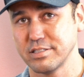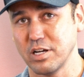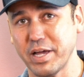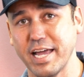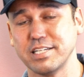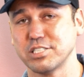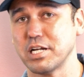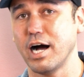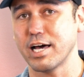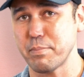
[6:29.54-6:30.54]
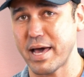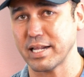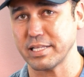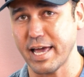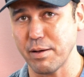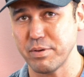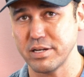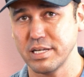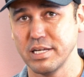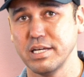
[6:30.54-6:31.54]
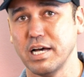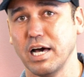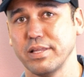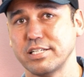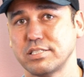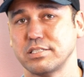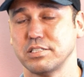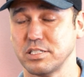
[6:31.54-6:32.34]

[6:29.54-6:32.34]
okay? It doesn't automatically happen unless